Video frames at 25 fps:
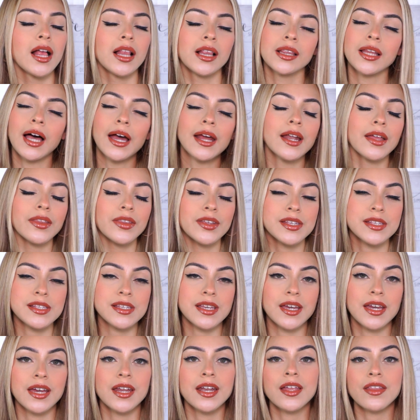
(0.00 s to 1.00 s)
light on the
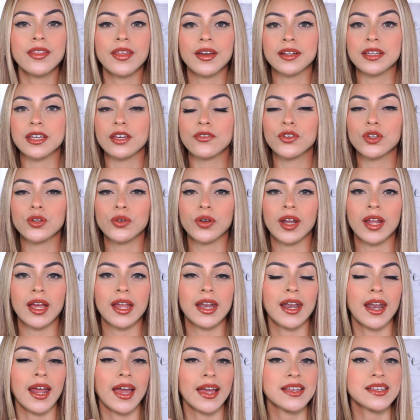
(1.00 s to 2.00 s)
skin, that give you a
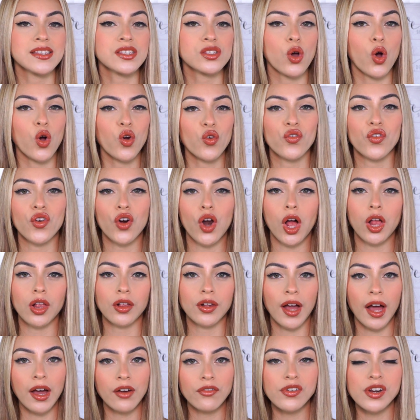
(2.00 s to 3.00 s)
nice overall
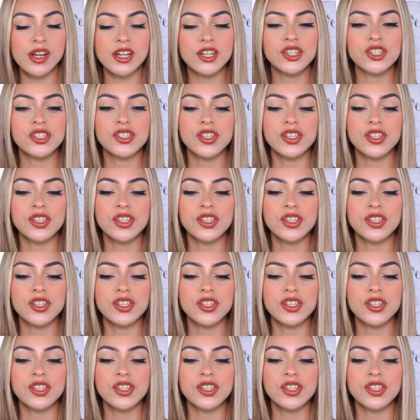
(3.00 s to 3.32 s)
coverage.